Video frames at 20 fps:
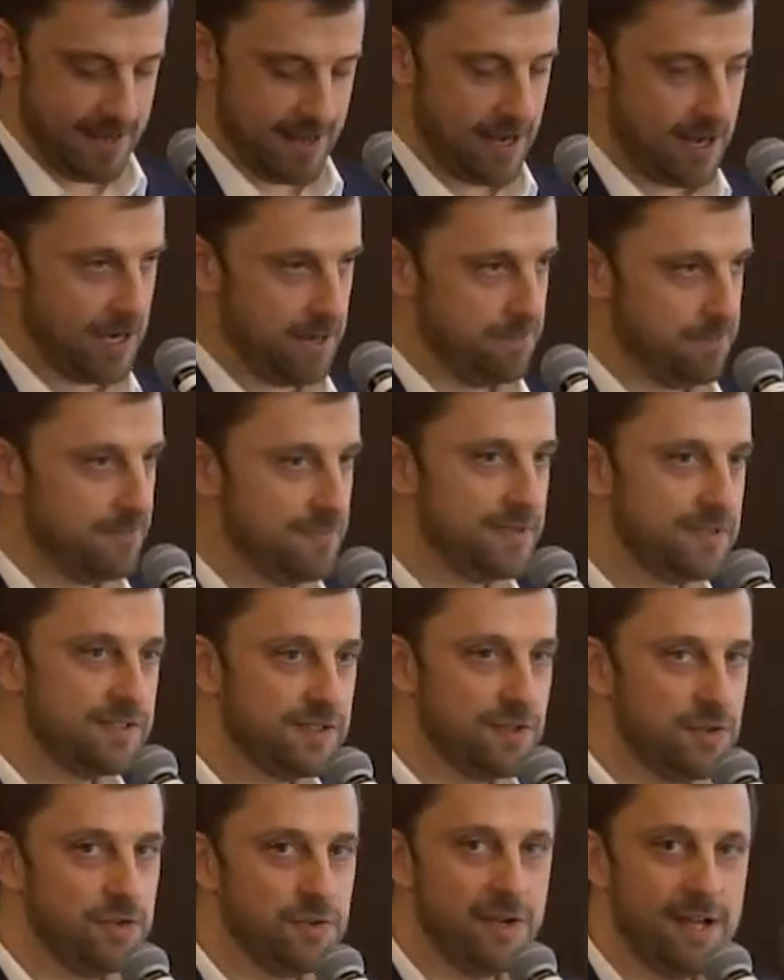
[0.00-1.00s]
Um,
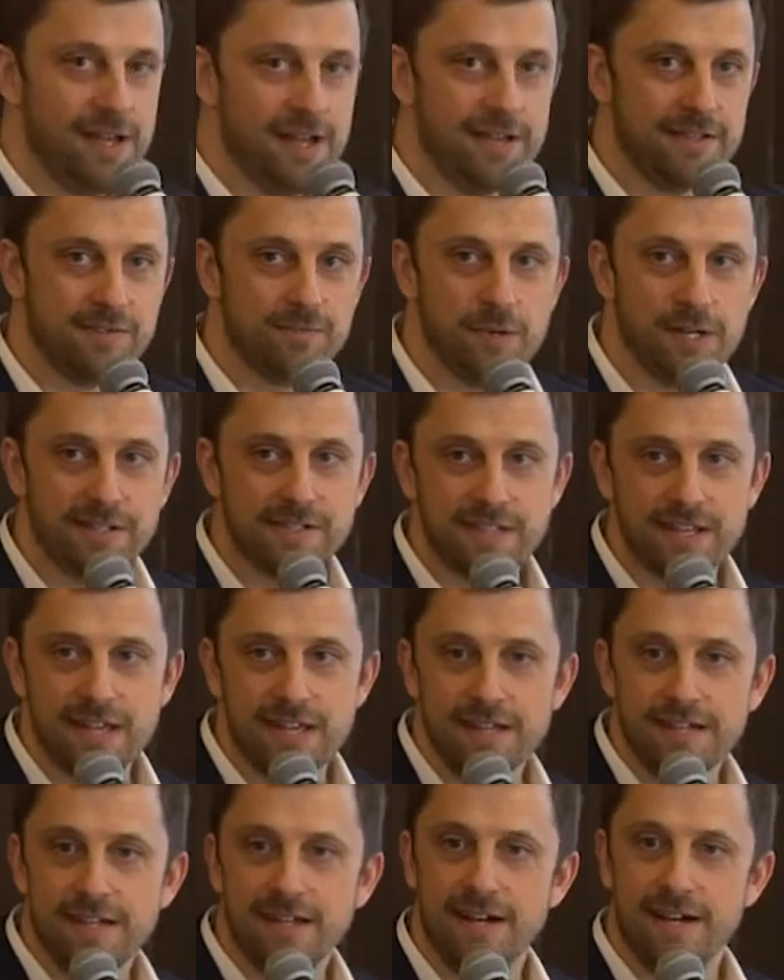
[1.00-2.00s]
so, as Rick
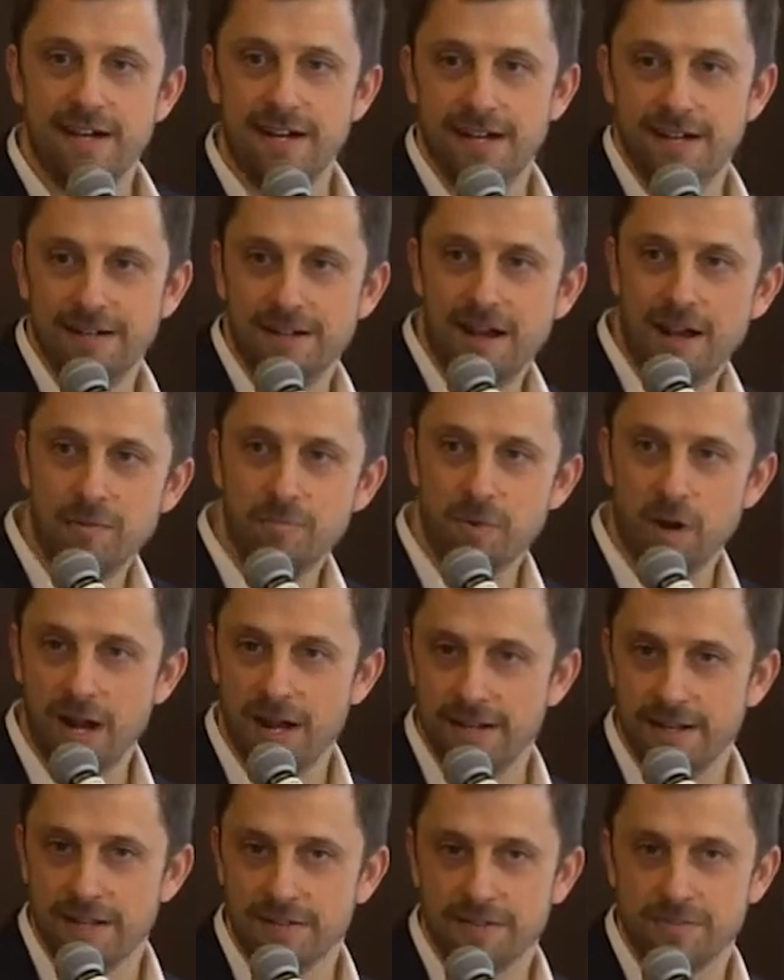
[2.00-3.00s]
said, uh, I'm
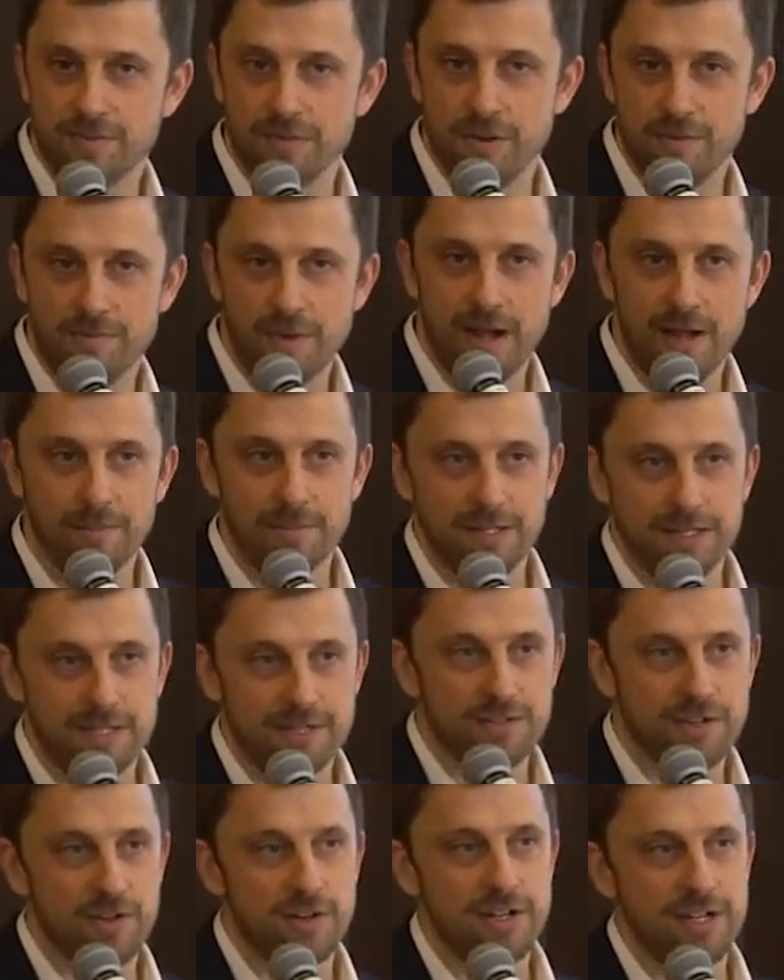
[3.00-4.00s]
Brian Edstrom. I'm
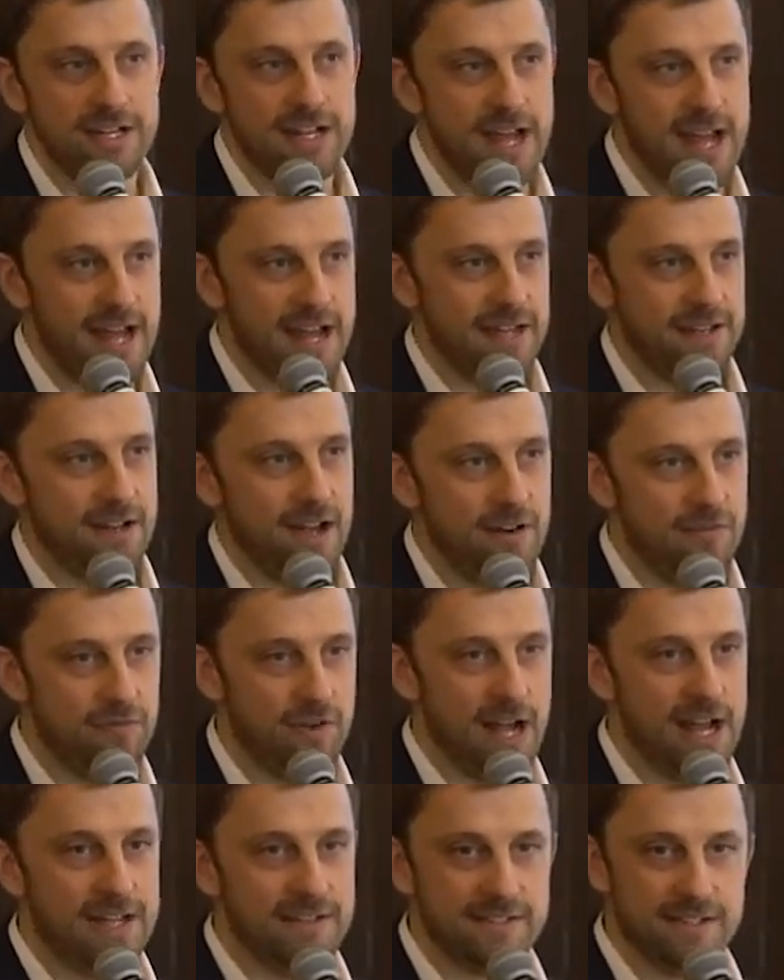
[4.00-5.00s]
an attorney at
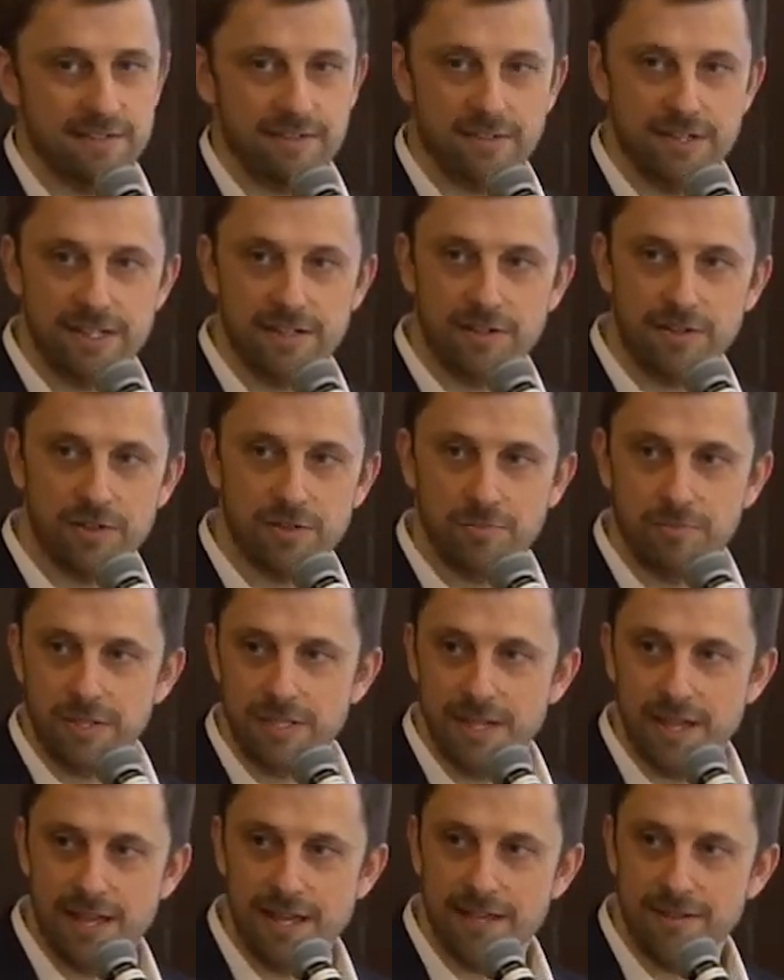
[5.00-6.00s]
Advising Legal
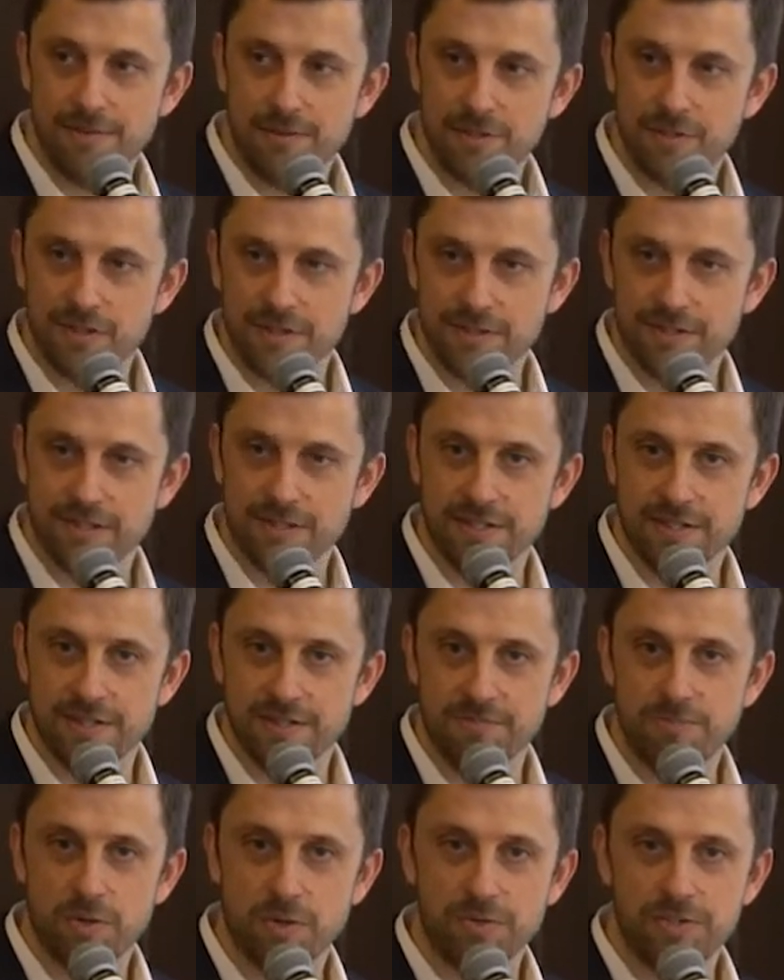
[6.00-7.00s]
PA, which is
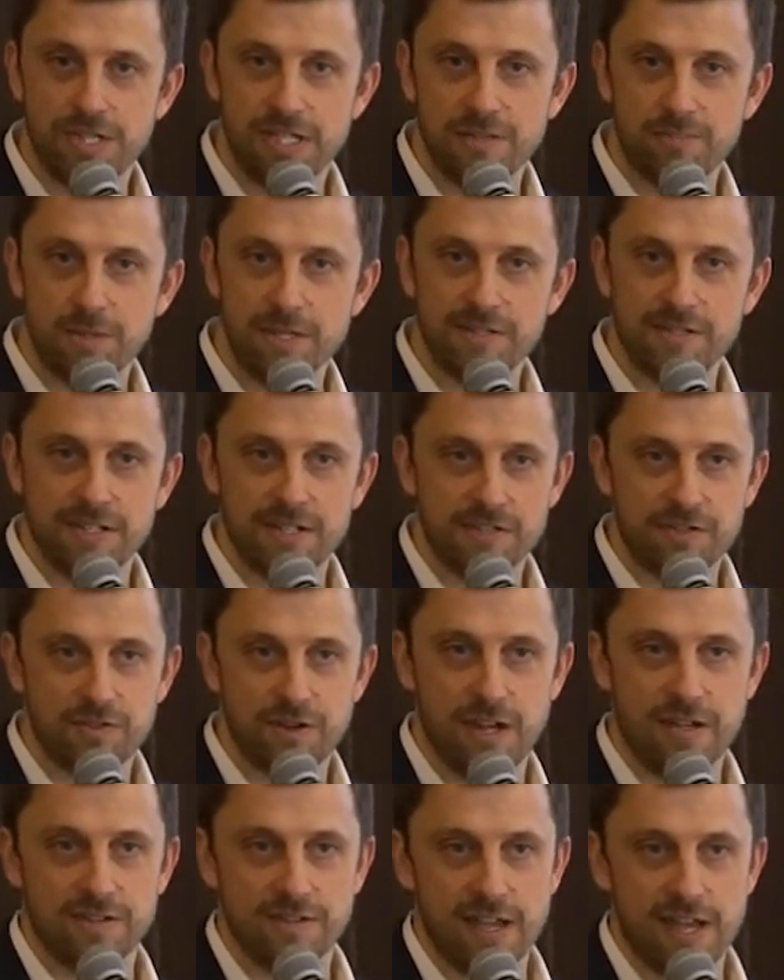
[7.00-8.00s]
a boutique business
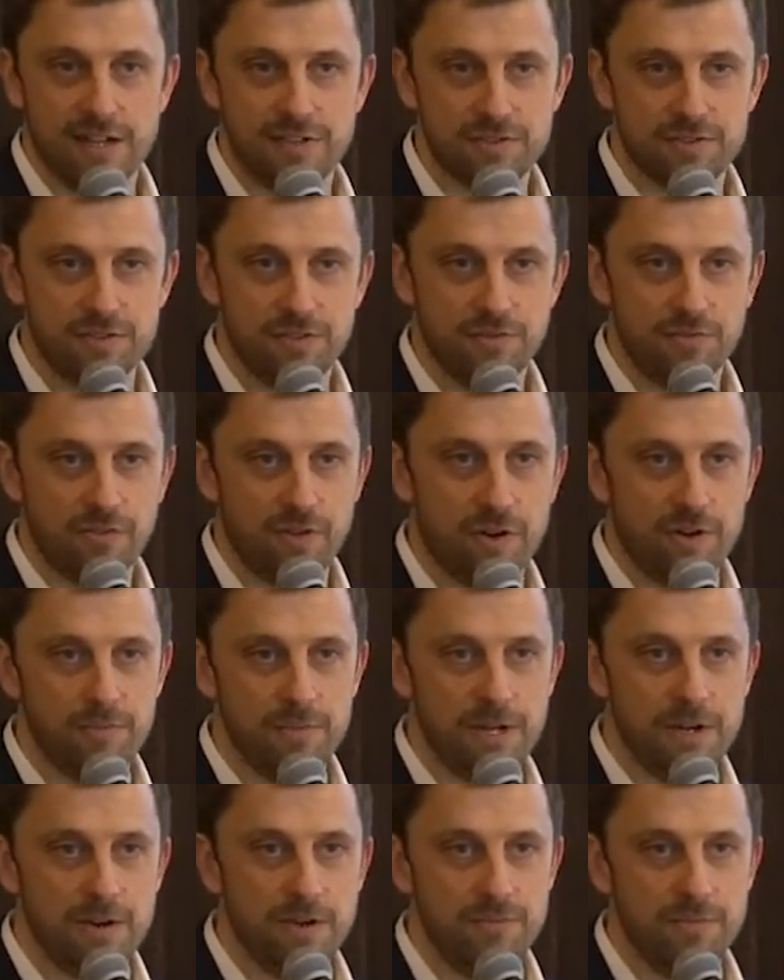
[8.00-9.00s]
transactional
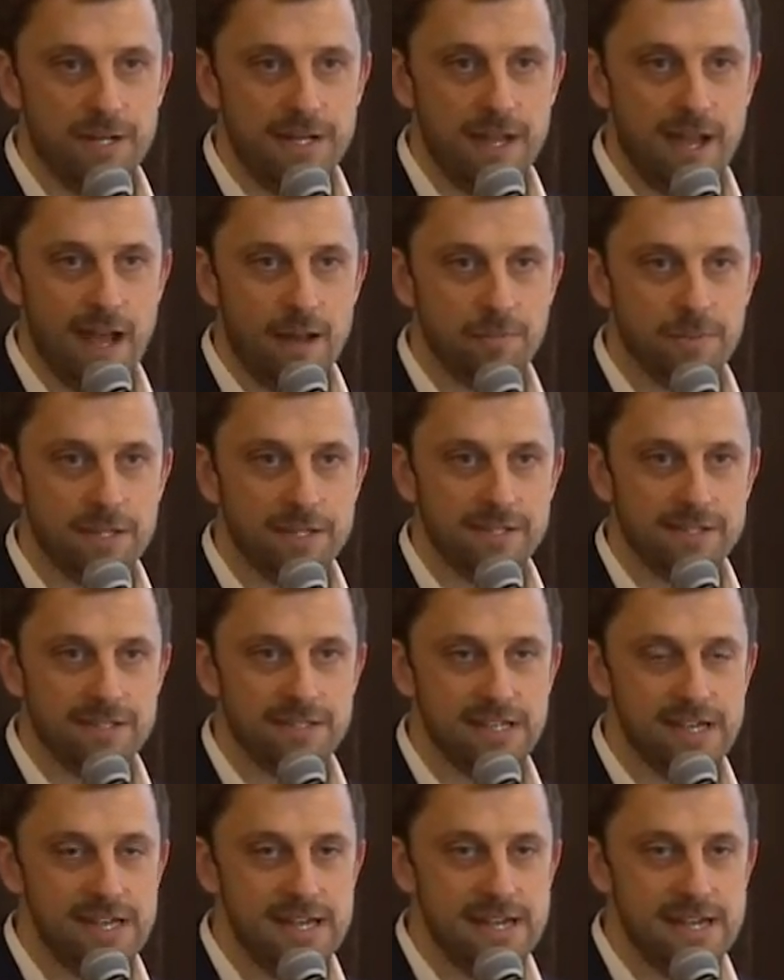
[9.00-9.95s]
firm here in Minneapolis.